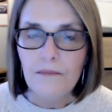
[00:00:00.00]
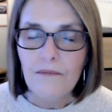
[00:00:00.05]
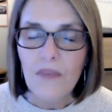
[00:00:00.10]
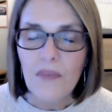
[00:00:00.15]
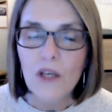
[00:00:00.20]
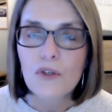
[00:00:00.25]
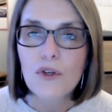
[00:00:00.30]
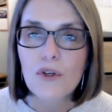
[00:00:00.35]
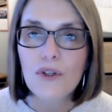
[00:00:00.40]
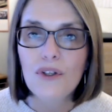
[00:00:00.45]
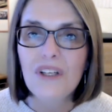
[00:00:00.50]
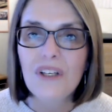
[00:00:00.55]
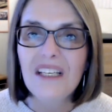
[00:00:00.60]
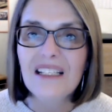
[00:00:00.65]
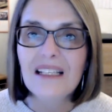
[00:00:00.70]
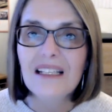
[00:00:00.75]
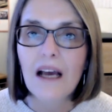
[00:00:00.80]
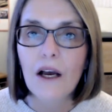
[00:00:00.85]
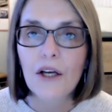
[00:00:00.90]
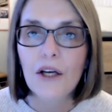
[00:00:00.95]
So you need
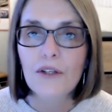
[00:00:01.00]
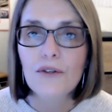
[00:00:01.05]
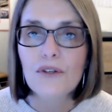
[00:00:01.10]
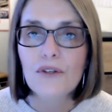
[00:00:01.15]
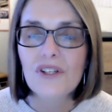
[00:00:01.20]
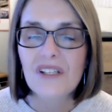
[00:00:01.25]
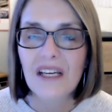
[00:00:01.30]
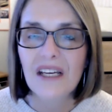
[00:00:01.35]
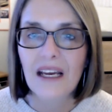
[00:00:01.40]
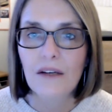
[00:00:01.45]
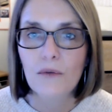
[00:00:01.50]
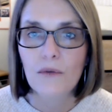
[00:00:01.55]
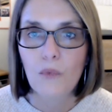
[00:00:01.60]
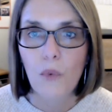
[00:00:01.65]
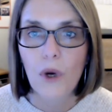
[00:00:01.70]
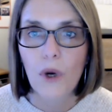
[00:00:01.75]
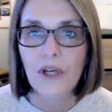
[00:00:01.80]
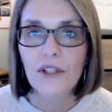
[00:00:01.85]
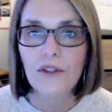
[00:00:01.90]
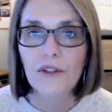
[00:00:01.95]
to understand
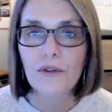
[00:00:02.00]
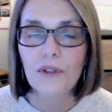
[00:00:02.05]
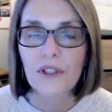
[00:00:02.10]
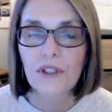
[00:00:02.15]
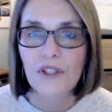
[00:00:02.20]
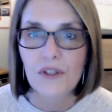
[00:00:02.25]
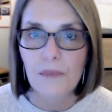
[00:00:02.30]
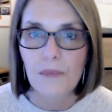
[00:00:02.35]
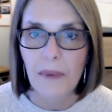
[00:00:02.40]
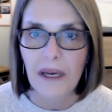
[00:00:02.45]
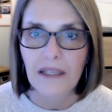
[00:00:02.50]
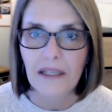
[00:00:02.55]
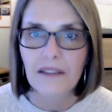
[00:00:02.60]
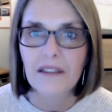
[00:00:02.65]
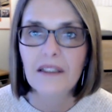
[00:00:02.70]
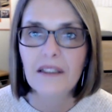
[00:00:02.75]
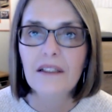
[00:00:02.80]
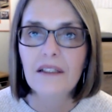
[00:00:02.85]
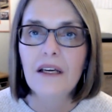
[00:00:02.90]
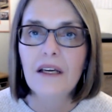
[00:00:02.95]
what your
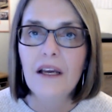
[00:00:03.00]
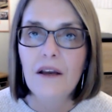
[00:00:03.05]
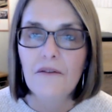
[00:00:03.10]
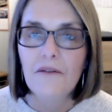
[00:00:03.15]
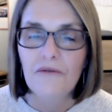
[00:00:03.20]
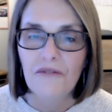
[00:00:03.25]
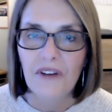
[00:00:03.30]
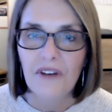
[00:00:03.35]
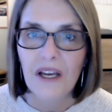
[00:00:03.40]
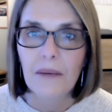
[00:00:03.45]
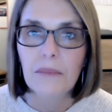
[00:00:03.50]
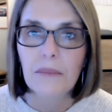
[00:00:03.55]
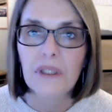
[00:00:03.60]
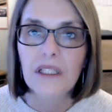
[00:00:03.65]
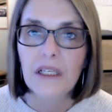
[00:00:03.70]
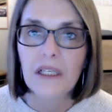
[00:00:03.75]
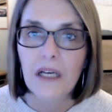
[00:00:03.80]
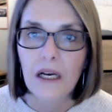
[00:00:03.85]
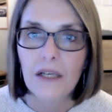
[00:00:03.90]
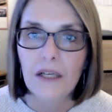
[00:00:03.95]
expected family
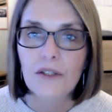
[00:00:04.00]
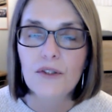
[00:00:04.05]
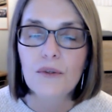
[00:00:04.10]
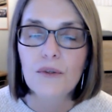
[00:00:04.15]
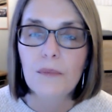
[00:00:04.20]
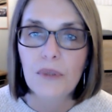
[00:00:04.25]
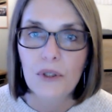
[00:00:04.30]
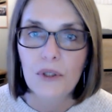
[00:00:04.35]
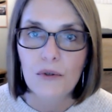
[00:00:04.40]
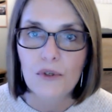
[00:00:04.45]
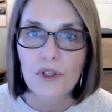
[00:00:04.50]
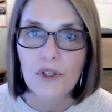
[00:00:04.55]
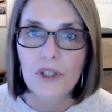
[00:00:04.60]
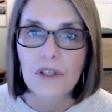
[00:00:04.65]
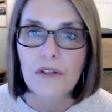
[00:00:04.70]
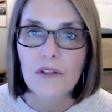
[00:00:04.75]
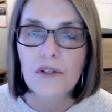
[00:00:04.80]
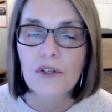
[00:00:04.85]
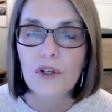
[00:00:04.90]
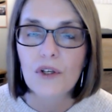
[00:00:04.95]

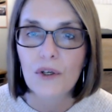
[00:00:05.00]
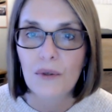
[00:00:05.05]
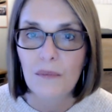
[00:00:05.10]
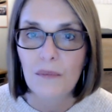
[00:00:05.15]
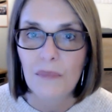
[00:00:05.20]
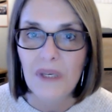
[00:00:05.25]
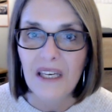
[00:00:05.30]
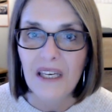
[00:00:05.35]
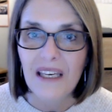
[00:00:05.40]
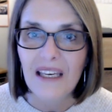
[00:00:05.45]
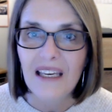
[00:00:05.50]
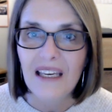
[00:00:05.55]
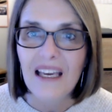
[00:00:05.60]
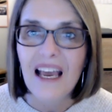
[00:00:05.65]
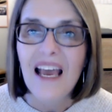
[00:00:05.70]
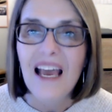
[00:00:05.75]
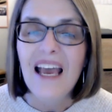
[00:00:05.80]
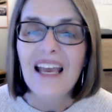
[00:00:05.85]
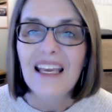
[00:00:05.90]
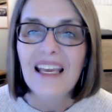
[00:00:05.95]
contributions could be,
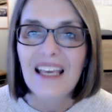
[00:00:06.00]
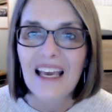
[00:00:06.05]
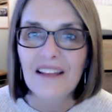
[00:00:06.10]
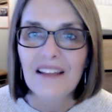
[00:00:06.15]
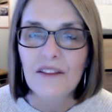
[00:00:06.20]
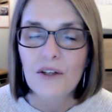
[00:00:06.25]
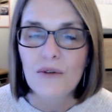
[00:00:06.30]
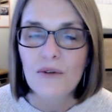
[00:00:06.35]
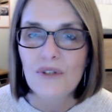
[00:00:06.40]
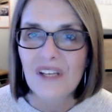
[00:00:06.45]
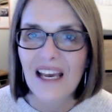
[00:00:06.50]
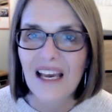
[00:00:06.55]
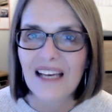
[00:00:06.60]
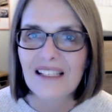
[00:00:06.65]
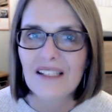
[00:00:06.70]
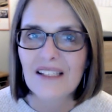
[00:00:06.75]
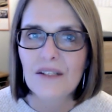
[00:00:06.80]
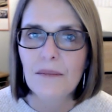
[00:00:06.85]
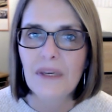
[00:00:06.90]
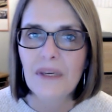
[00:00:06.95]
get those
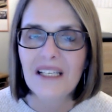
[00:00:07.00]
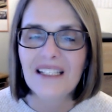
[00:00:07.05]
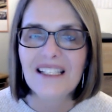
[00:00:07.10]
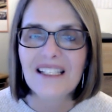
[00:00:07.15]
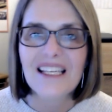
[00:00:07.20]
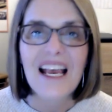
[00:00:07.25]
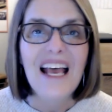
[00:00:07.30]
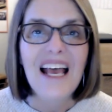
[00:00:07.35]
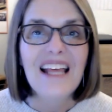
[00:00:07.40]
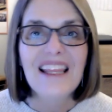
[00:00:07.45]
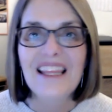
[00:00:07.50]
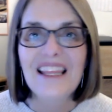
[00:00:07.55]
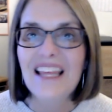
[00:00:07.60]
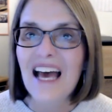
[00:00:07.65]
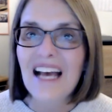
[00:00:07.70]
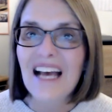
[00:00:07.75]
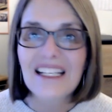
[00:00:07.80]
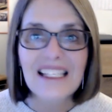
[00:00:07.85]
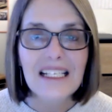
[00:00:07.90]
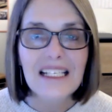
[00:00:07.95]
estimates.
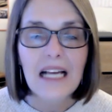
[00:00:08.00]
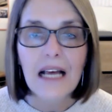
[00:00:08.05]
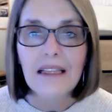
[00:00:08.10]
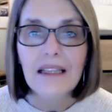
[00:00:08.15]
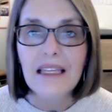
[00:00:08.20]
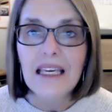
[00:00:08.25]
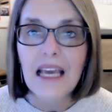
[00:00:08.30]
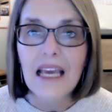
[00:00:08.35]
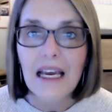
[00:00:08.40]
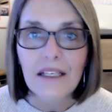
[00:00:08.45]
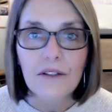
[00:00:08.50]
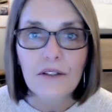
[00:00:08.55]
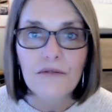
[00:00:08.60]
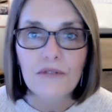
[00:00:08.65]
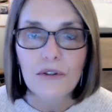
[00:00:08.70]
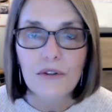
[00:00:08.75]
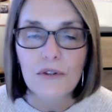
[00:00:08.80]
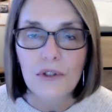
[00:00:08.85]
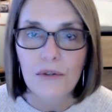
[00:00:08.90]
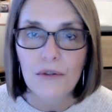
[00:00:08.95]
That's not the end of
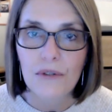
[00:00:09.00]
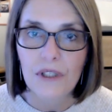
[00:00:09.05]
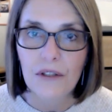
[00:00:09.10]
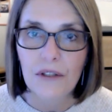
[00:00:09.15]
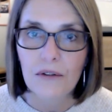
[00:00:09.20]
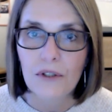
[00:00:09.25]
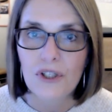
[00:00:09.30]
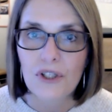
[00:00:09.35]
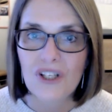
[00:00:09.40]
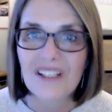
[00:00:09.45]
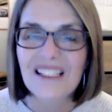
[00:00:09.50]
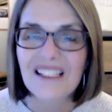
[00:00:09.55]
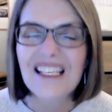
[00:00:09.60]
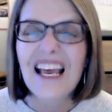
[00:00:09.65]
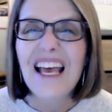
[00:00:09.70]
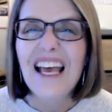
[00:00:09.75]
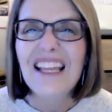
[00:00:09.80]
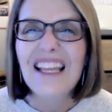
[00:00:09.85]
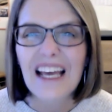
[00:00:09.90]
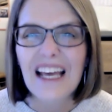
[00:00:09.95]
your due diligence.
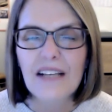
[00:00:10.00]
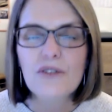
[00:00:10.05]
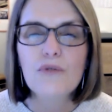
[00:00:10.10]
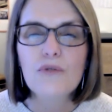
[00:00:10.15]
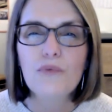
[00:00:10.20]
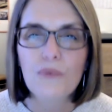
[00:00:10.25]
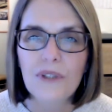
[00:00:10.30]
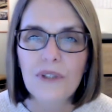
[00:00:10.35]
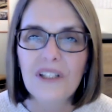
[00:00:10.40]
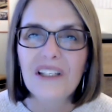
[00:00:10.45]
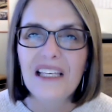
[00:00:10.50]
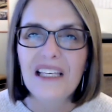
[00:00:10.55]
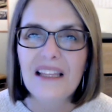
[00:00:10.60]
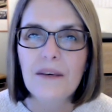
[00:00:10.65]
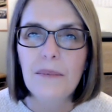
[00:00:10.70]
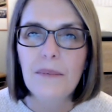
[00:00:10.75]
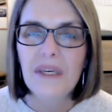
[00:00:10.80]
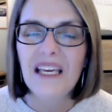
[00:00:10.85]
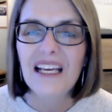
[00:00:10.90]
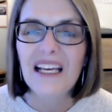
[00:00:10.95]
That's really the
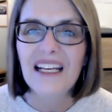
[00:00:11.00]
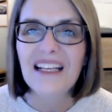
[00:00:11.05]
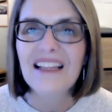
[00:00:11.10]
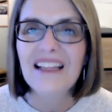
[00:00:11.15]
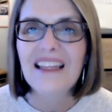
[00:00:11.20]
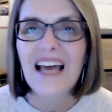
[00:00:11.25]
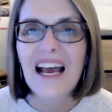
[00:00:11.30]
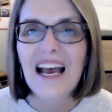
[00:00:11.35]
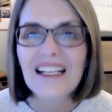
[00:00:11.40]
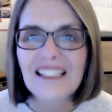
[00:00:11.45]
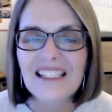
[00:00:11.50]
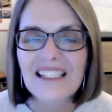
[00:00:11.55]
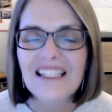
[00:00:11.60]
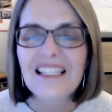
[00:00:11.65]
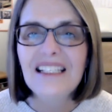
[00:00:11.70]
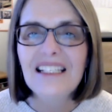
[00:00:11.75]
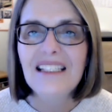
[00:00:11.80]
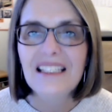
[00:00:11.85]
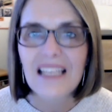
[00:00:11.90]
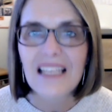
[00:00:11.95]
beginning. That's
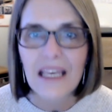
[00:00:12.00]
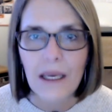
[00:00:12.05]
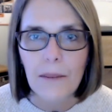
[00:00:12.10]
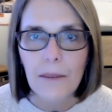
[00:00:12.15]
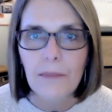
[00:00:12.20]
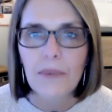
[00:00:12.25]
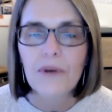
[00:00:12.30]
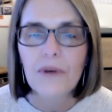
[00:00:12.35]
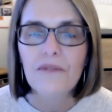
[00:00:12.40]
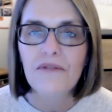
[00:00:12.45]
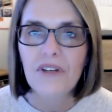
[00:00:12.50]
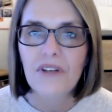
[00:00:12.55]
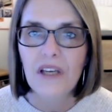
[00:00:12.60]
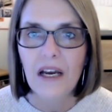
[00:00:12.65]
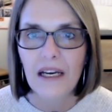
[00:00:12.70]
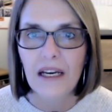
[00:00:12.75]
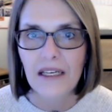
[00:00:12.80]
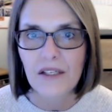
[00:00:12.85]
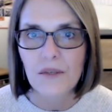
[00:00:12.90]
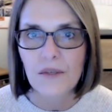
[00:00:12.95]
the tip of the
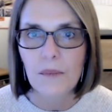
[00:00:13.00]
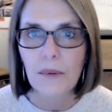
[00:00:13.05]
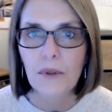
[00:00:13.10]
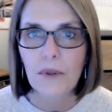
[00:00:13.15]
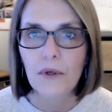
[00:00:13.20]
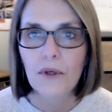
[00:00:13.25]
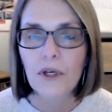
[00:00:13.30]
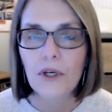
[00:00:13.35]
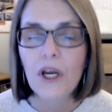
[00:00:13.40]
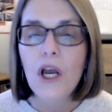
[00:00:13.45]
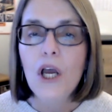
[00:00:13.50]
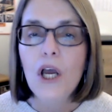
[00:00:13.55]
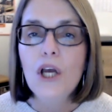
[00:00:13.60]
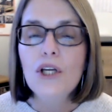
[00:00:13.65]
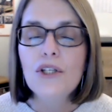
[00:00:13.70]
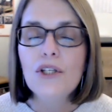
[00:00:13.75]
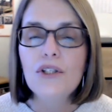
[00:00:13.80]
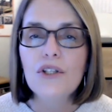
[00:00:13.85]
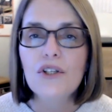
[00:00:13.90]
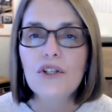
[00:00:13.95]
iceberg
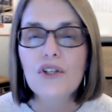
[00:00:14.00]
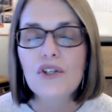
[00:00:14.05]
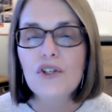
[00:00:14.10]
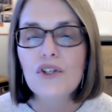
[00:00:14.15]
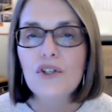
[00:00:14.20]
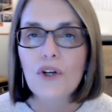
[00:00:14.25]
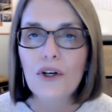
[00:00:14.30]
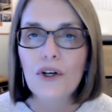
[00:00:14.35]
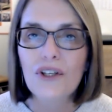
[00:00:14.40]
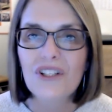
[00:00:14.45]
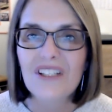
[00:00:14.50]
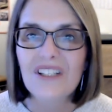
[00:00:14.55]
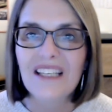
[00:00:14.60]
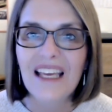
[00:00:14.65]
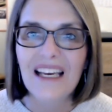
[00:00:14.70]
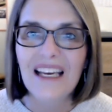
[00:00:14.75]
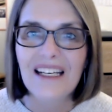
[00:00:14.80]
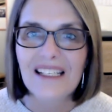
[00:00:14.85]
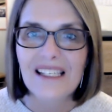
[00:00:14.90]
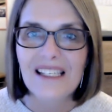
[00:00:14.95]
to start to
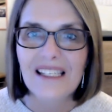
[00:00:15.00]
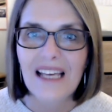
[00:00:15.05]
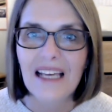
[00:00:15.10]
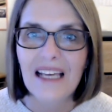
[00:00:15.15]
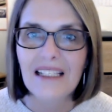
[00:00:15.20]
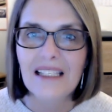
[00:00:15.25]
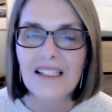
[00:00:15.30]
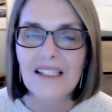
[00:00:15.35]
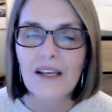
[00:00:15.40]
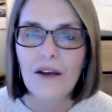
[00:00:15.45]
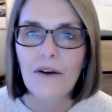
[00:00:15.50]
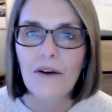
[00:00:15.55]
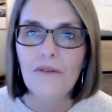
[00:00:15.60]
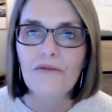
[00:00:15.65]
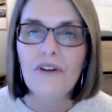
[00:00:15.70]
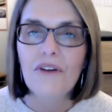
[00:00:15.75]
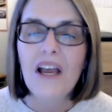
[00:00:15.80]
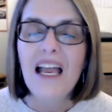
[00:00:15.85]
get a sense of